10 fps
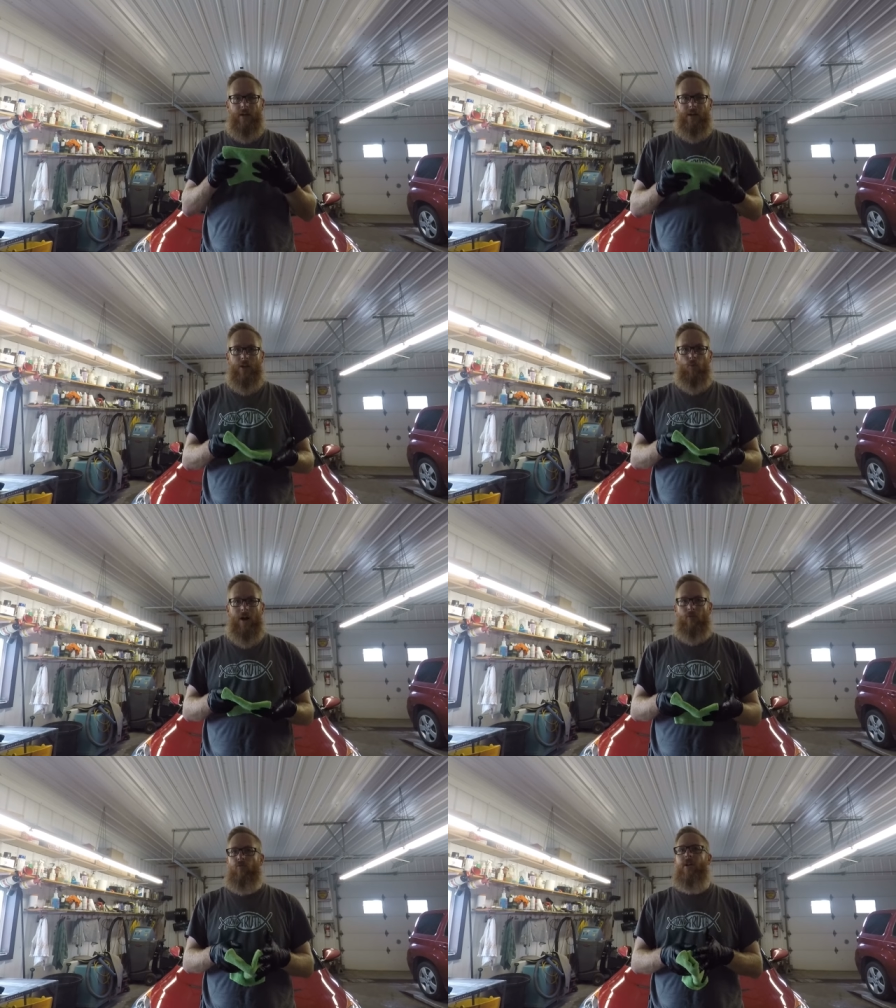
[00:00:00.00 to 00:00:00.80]
get it
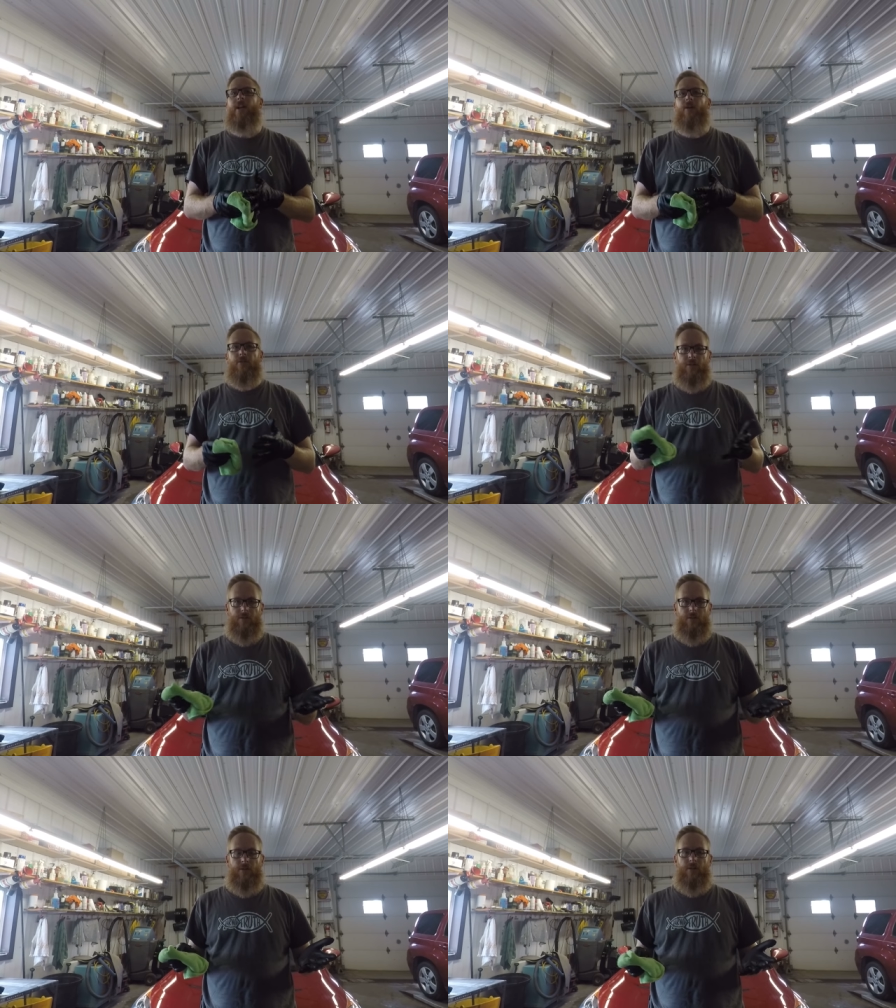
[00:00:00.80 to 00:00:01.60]
wet, wring it out
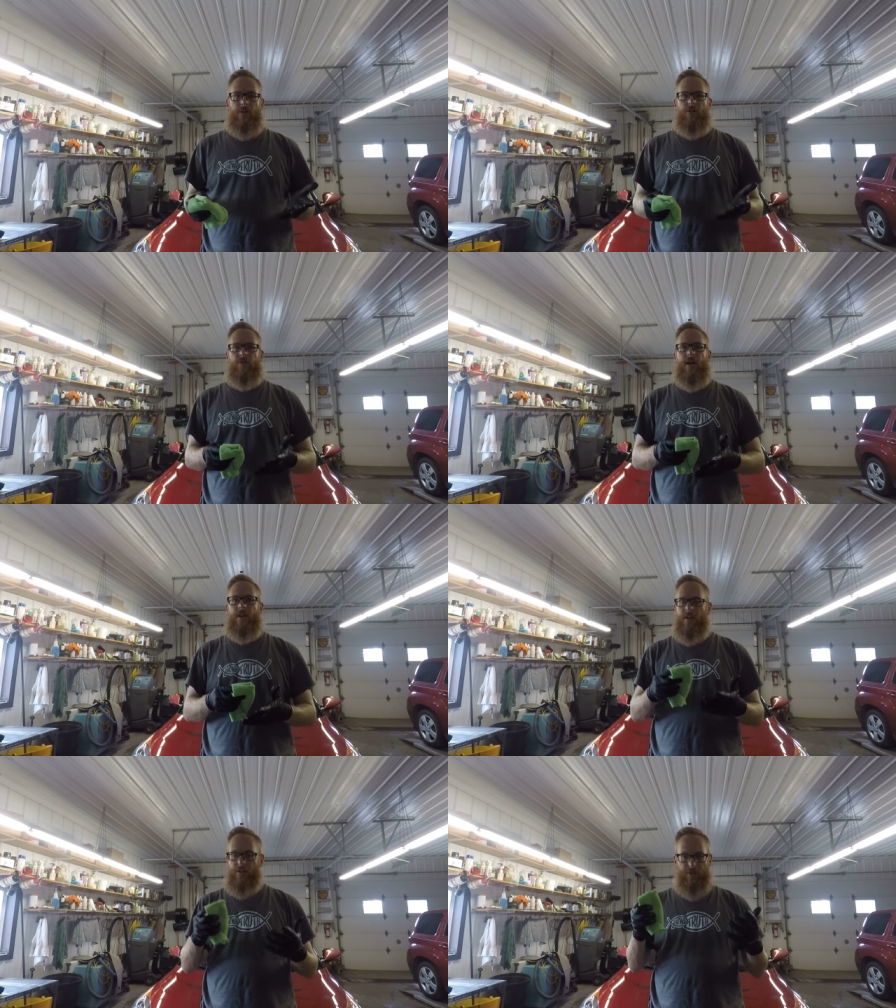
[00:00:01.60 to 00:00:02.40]
so that
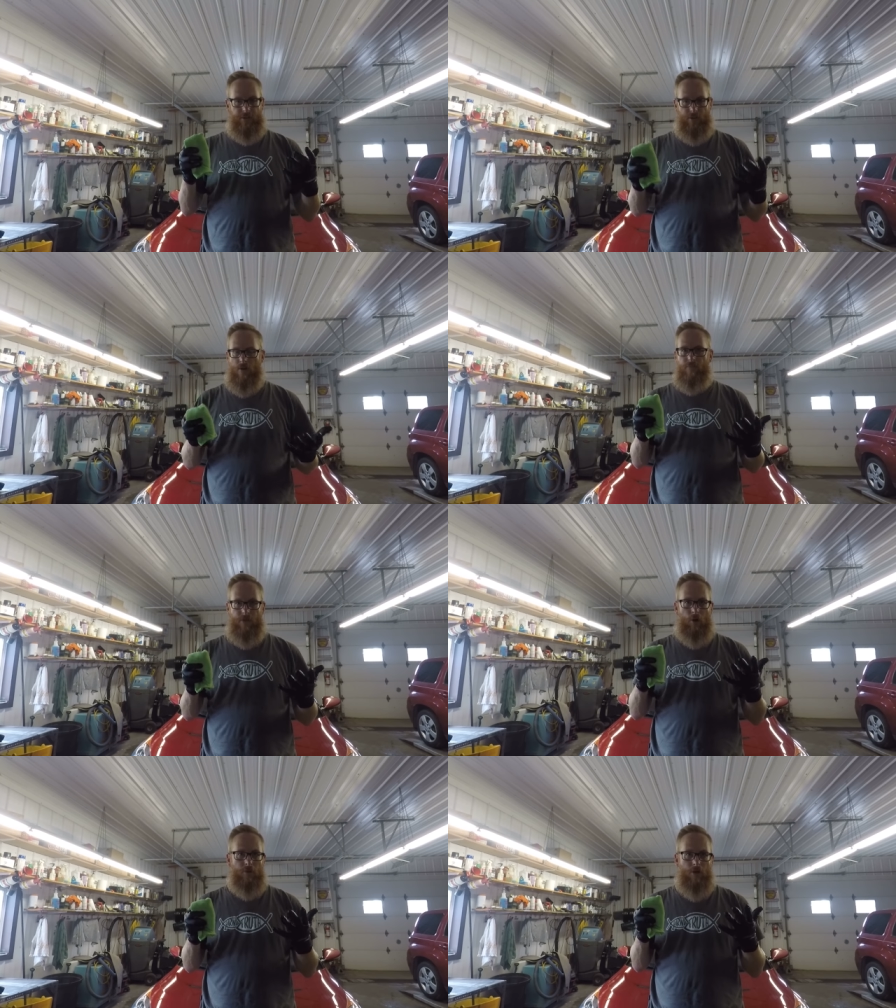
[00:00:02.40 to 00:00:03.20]
it is, you
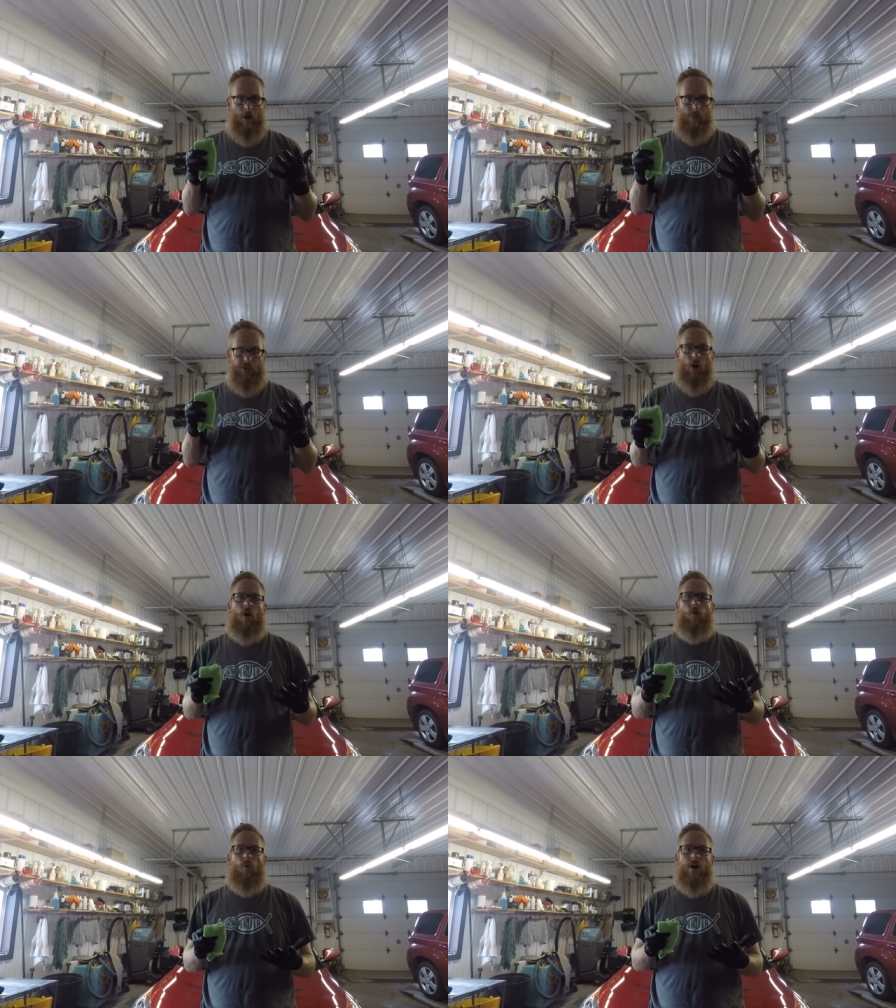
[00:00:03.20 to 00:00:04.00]
know, almost
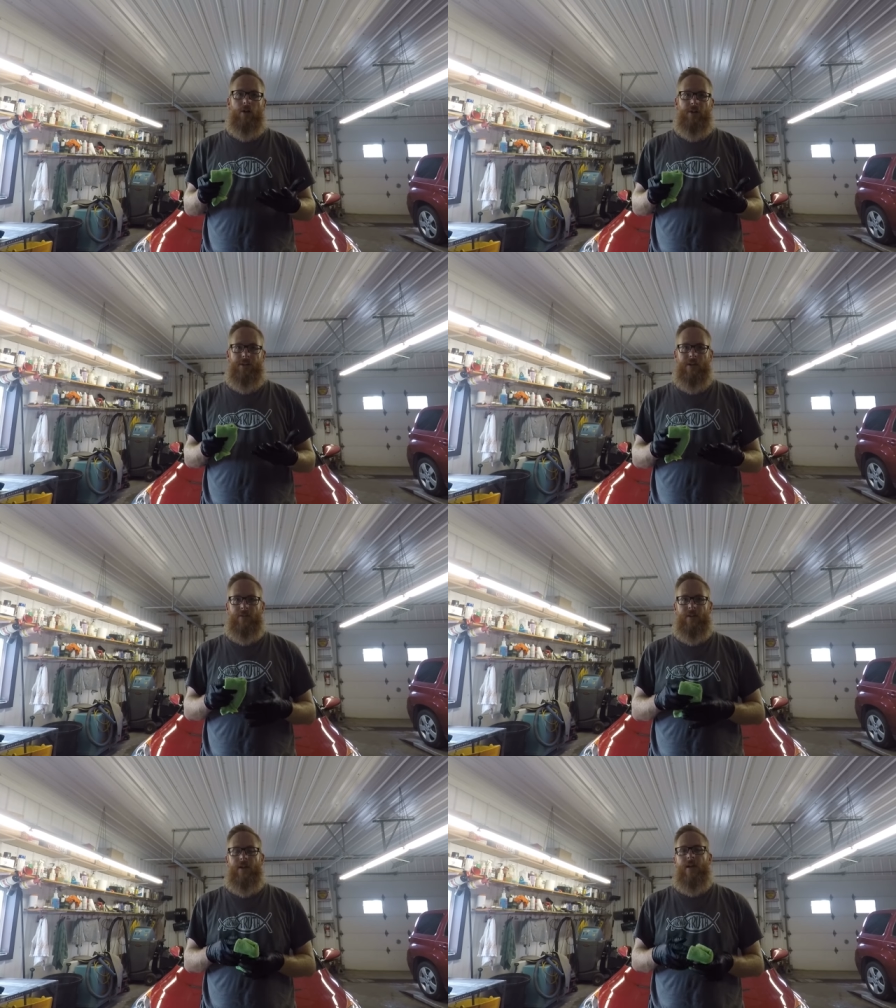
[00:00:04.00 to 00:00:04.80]
all the water is out of it
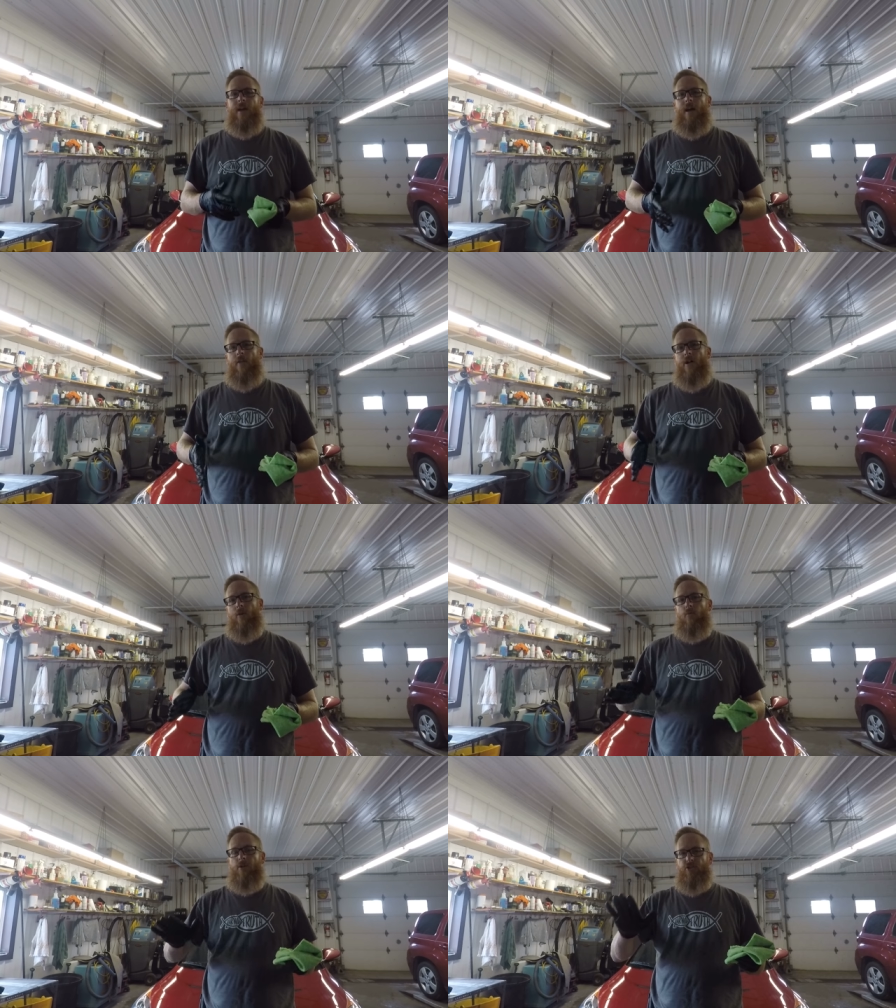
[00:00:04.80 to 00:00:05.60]
and then it
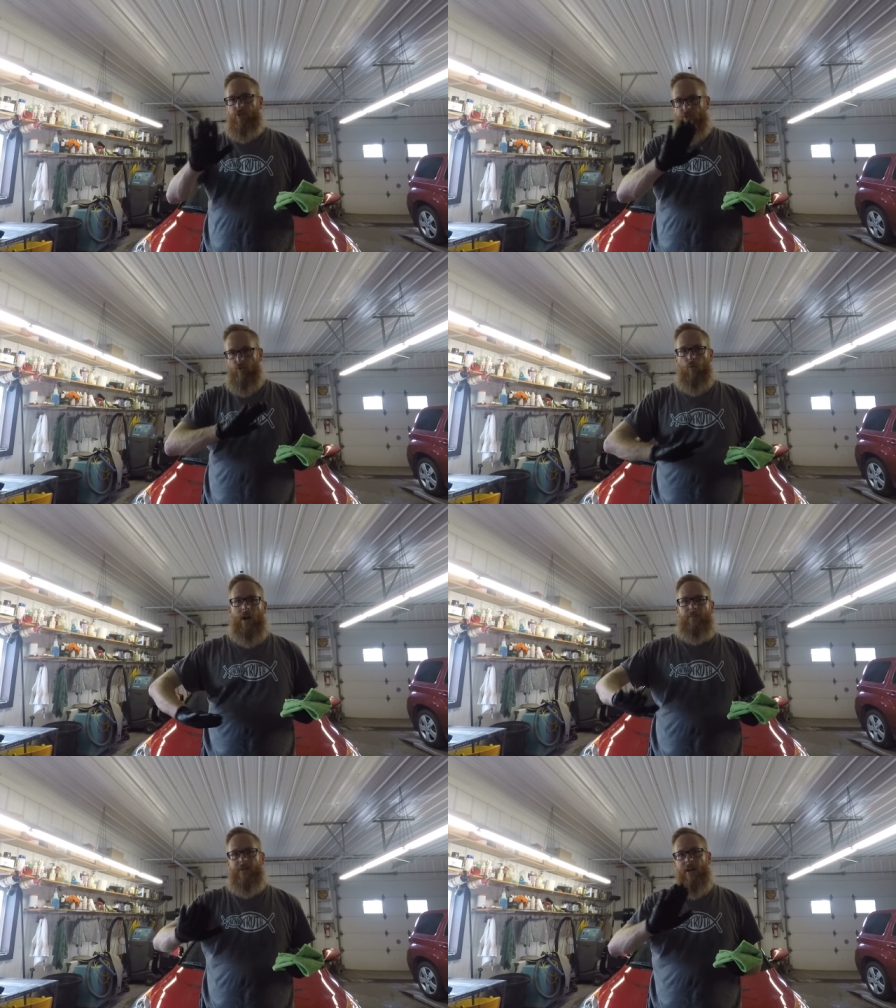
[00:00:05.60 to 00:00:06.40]
wants you to
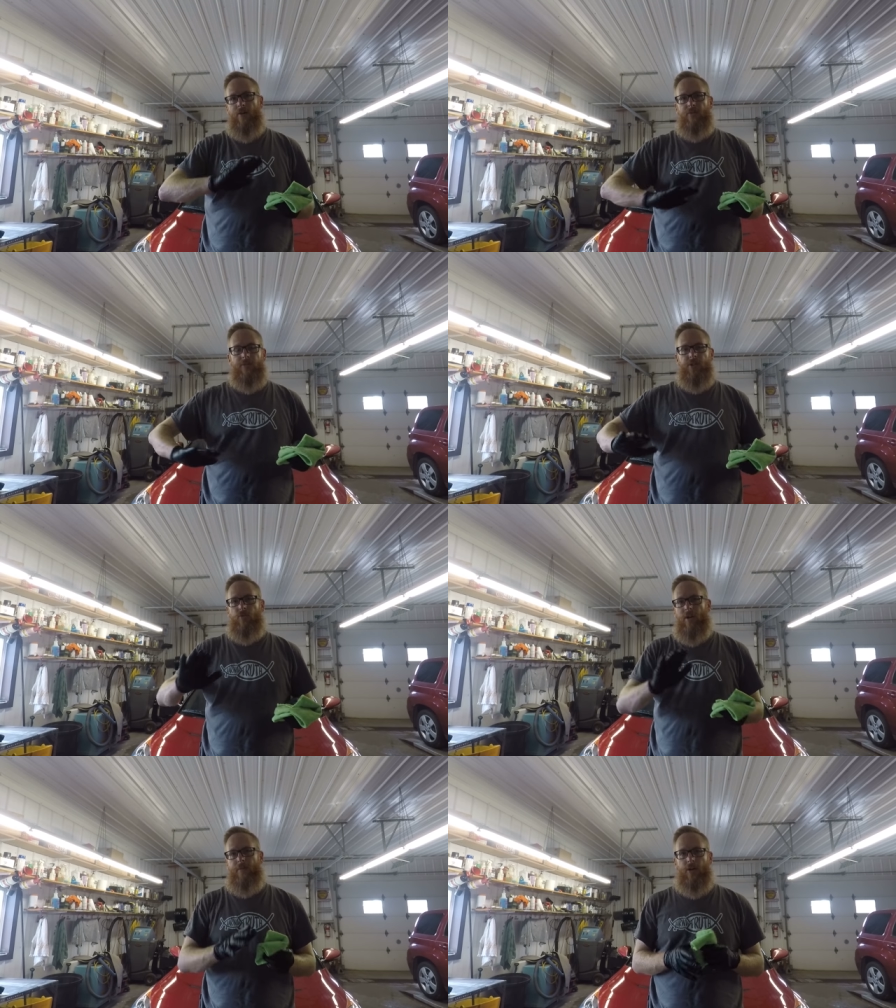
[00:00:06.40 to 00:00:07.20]
wipe down the
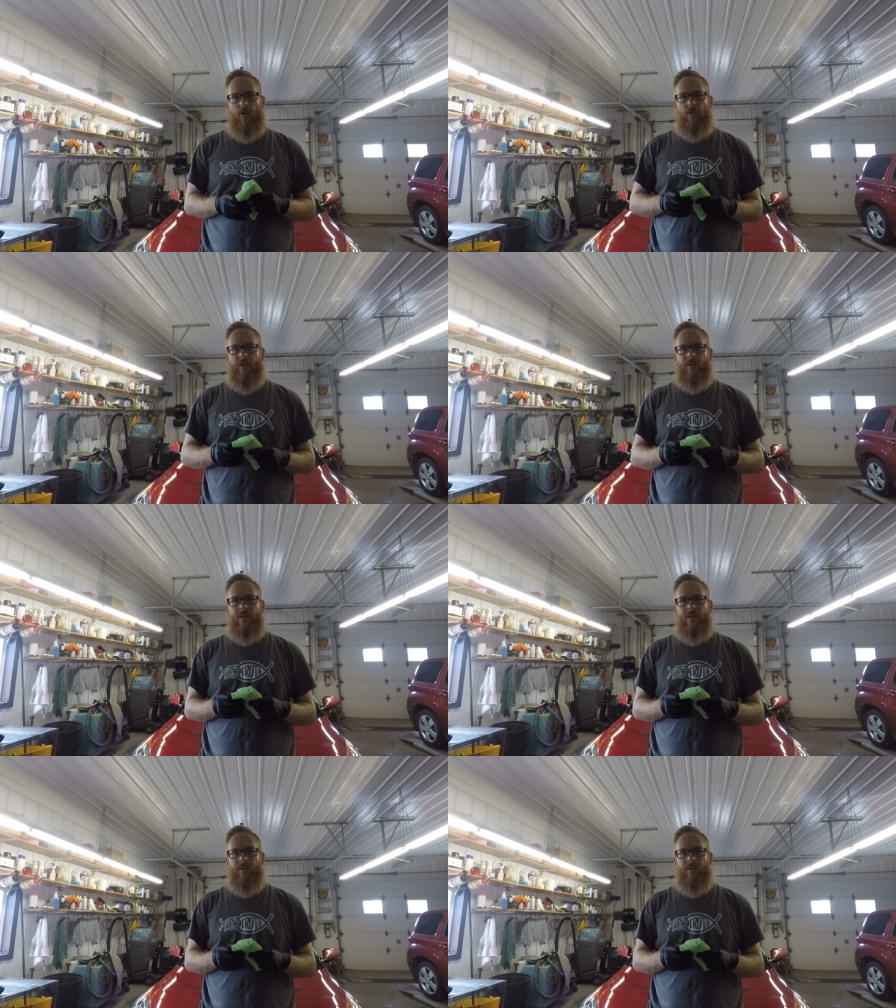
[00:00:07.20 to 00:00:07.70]
ceramic coating